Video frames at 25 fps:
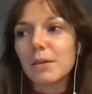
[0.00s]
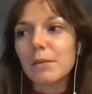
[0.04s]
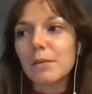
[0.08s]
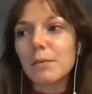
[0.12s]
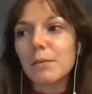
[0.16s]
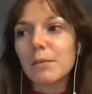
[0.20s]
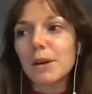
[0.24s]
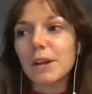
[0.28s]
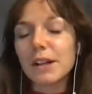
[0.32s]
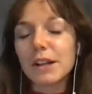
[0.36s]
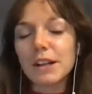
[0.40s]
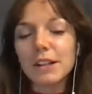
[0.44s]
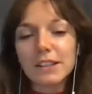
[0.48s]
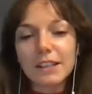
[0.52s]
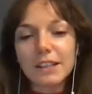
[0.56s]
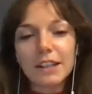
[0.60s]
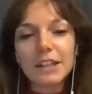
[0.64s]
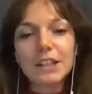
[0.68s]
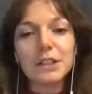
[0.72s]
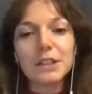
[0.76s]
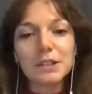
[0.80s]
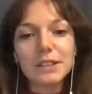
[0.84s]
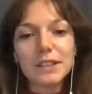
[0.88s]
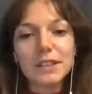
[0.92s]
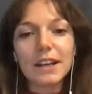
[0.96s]
it's like
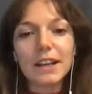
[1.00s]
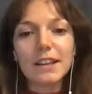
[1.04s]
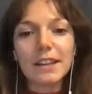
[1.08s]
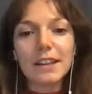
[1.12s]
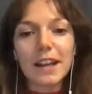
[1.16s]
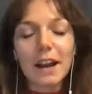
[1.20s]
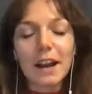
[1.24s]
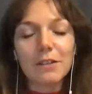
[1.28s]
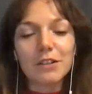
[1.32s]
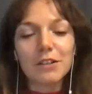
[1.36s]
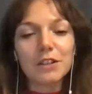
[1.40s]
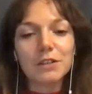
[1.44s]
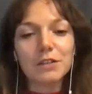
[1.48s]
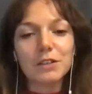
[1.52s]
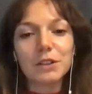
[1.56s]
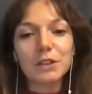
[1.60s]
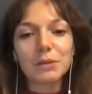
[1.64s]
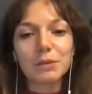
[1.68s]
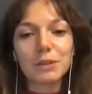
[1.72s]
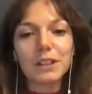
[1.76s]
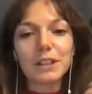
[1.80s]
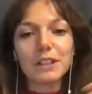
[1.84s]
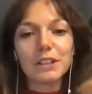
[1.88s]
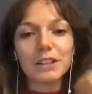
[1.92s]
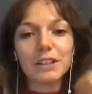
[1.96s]
you said, they have to feel
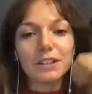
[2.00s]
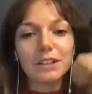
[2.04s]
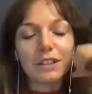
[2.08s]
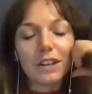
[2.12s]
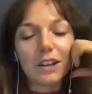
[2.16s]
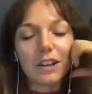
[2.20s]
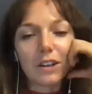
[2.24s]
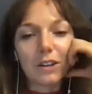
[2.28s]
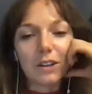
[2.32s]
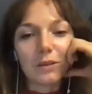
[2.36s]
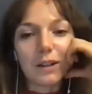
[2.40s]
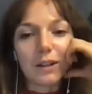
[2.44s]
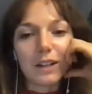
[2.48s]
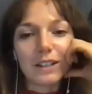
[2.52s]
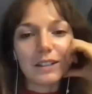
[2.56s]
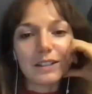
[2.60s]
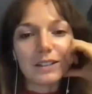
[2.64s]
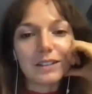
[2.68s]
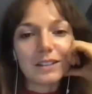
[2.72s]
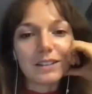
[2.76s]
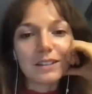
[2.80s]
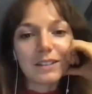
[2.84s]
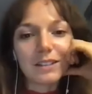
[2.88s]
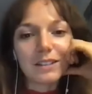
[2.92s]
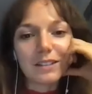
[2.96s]
real,
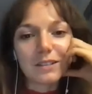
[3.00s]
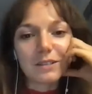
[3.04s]
otherwise